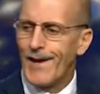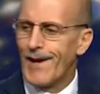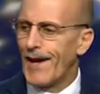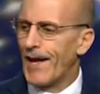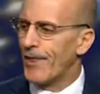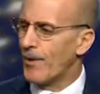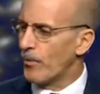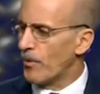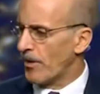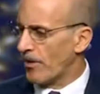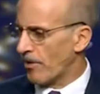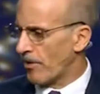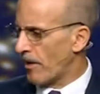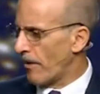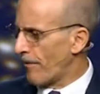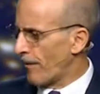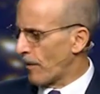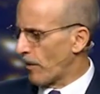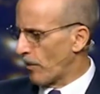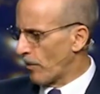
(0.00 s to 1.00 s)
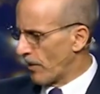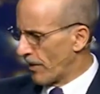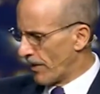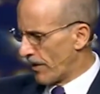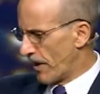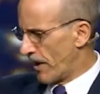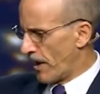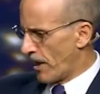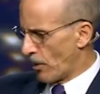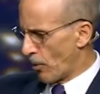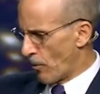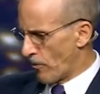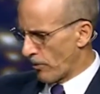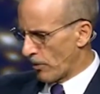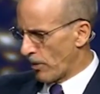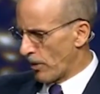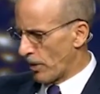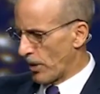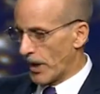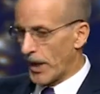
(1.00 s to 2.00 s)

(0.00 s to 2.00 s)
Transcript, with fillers: and then we suffer with the hangover all